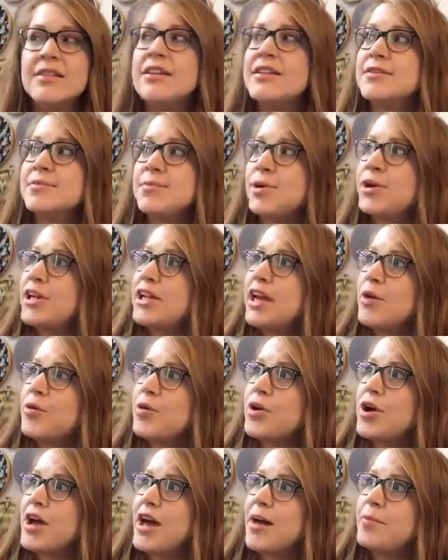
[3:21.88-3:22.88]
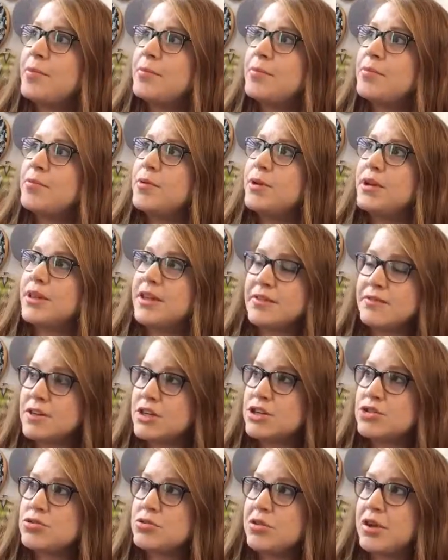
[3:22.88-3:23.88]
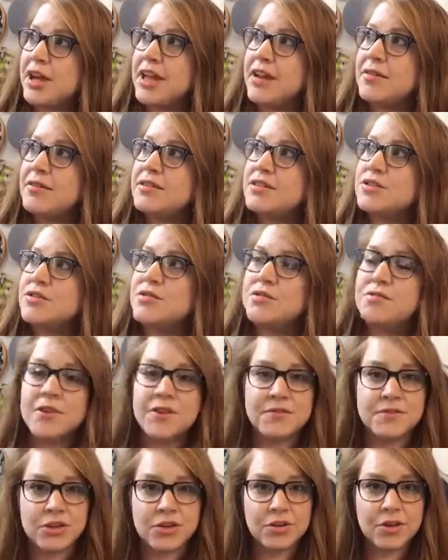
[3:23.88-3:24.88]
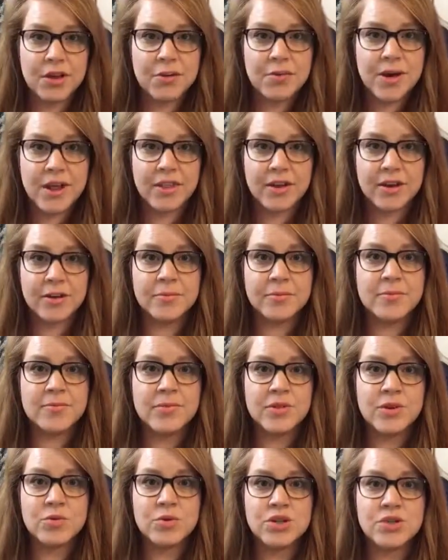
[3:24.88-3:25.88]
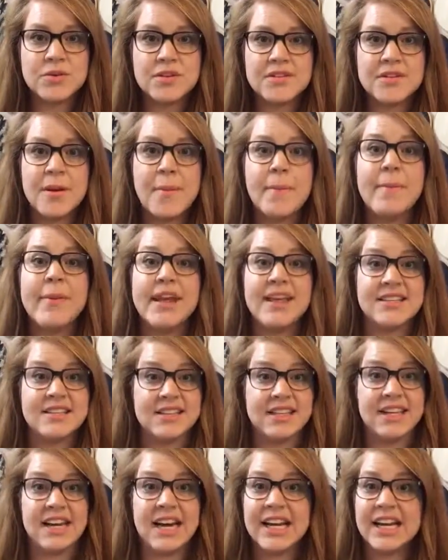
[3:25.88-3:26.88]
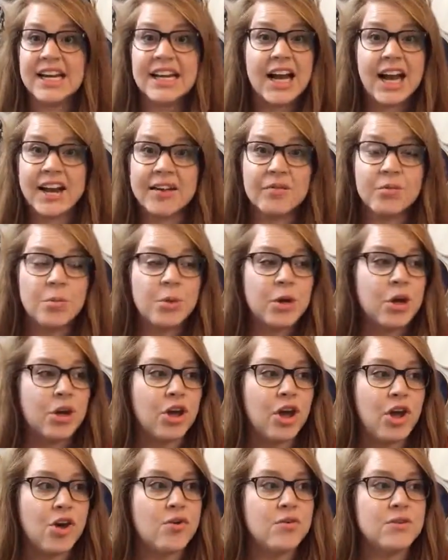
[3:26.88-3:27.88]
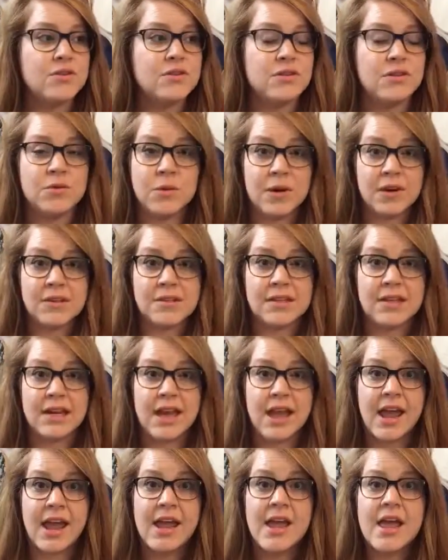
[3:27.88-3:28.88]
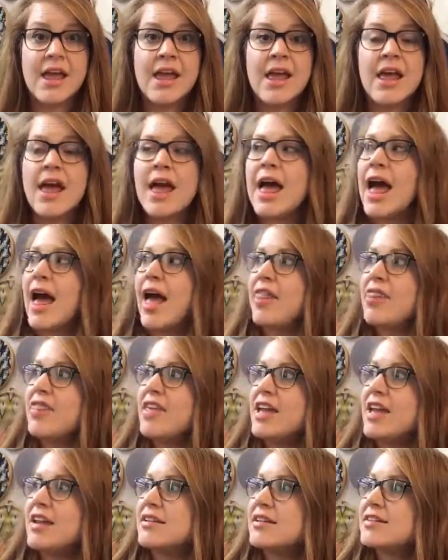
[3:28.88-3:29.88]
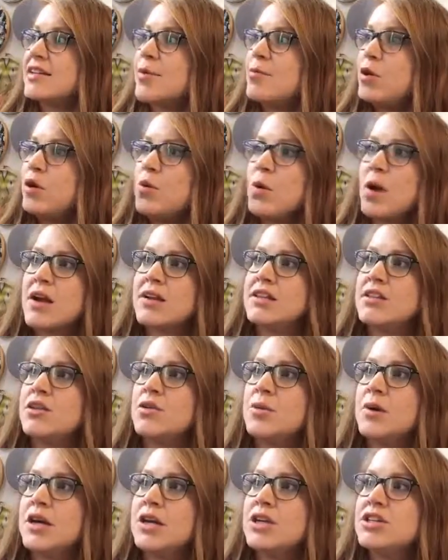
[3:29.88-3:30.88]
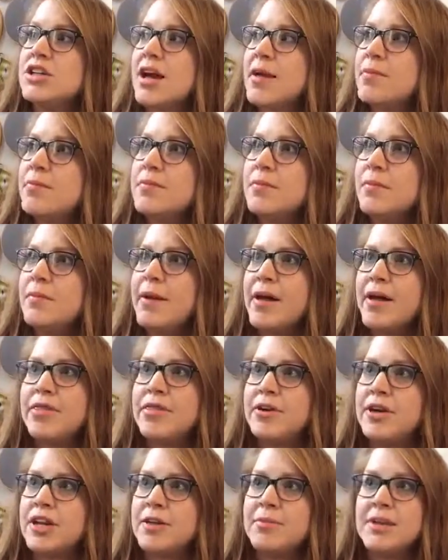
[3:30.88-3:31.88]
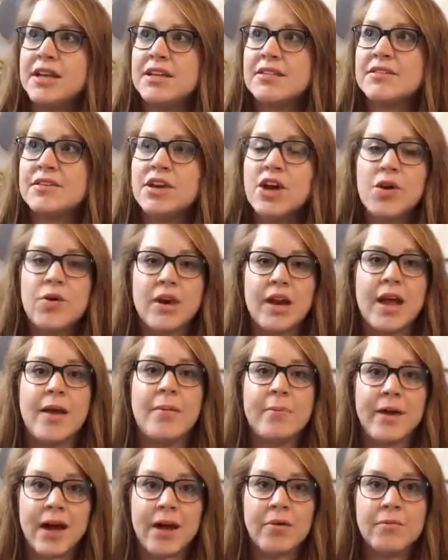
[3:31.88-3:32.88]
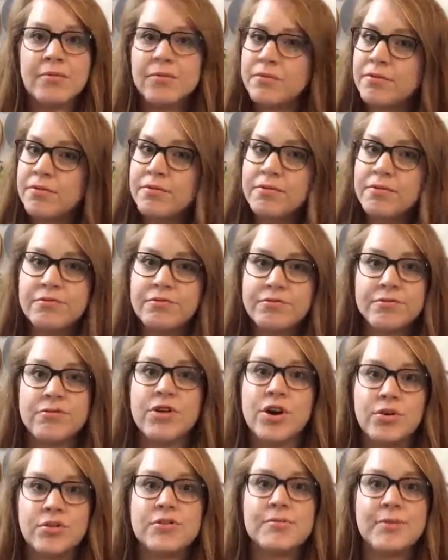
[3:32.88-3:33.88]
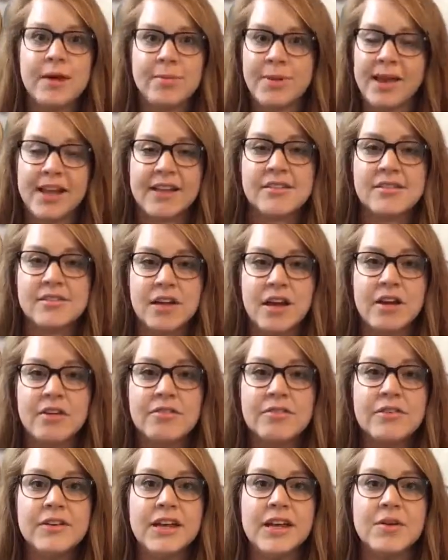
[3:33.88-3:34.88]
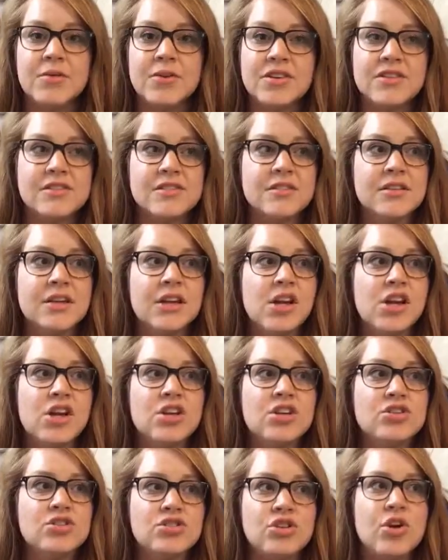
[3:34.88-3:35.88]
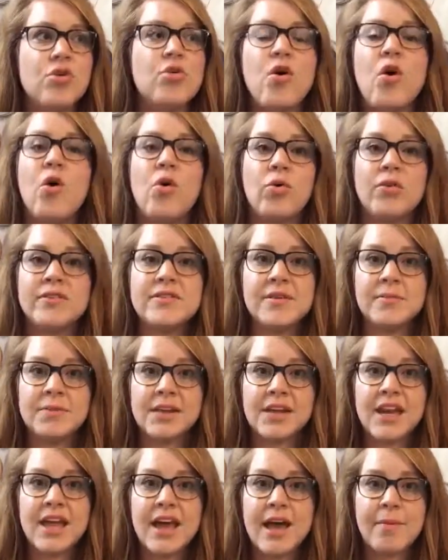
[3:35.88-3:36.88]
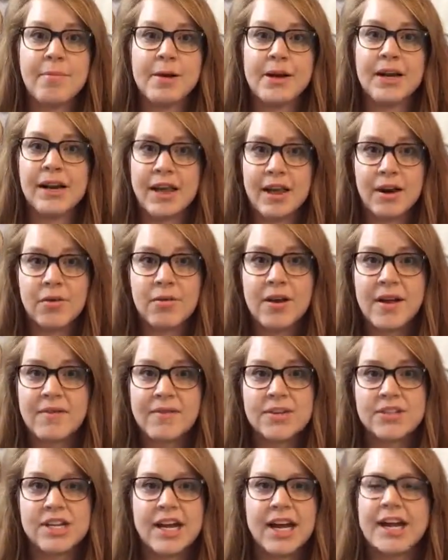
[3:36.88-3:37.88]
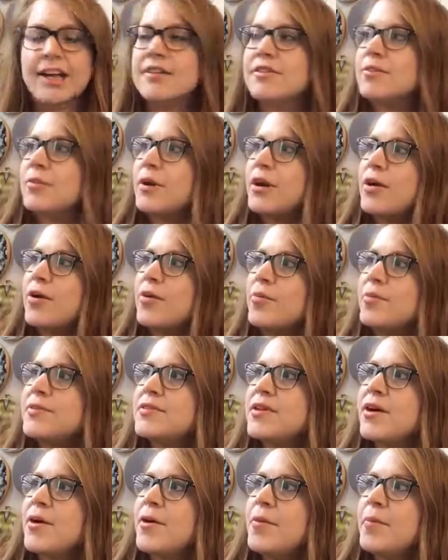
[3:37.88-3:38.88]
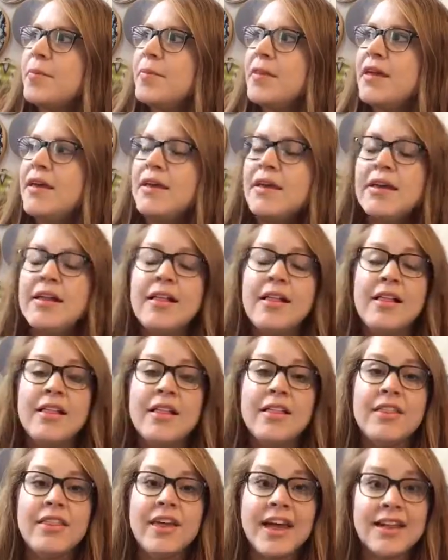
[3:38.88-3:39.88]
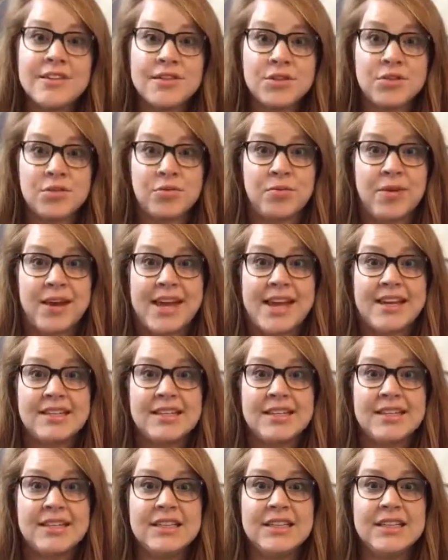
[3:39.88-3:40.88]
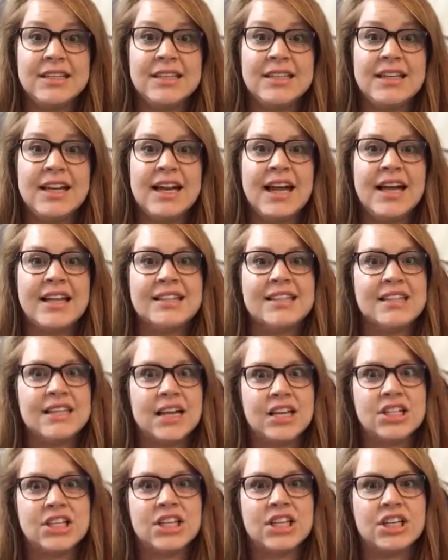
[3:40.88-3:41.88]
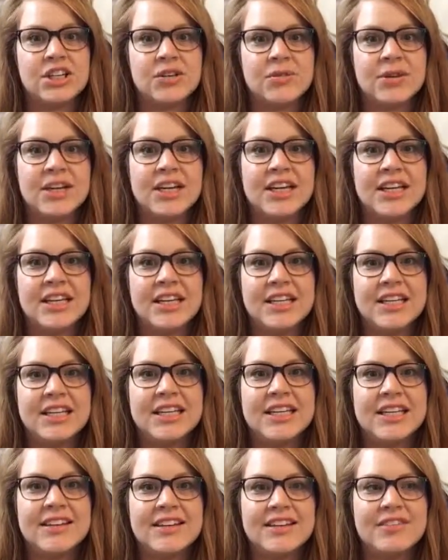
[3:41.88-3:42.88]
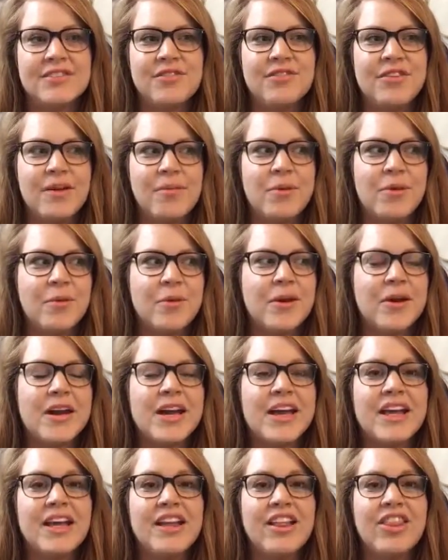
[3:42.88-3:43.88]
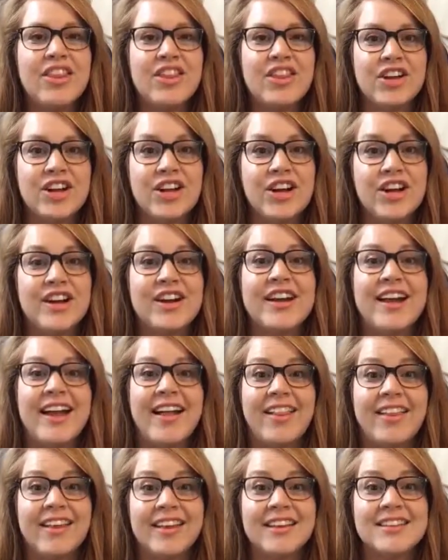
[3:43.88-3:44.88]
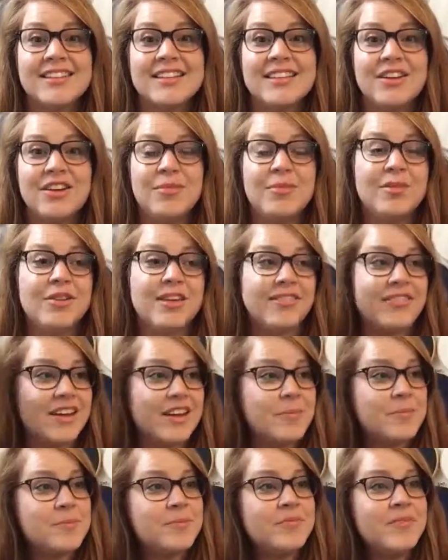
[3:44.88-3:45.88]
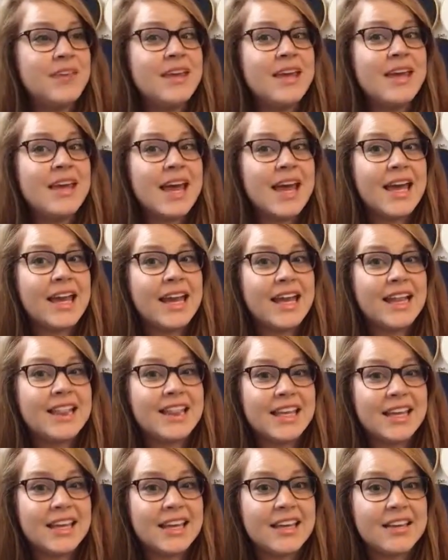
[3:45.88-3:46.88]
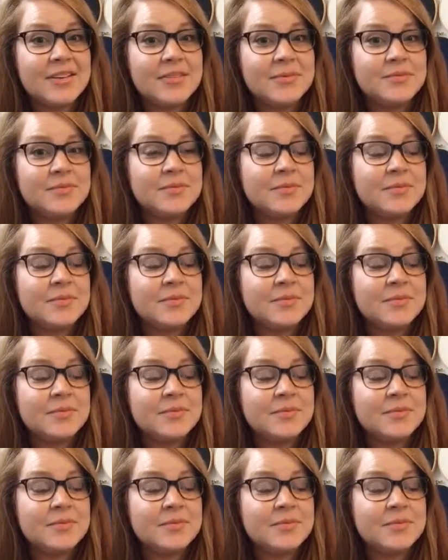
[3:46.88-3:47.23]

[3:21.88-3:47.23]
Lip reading: This morning I woke up, we live in Detroit, to 50-degree weather, which was amazing. I did not even wear a coat to work today. And then someone walked in the workshop about 30 minutes ago and I about froze my pants off. It was so cold, something happened and I don't have a jacket to wear home, so that's great. Yeah, it's not January. It is February 3rd, Alex. Can you believe it? And I think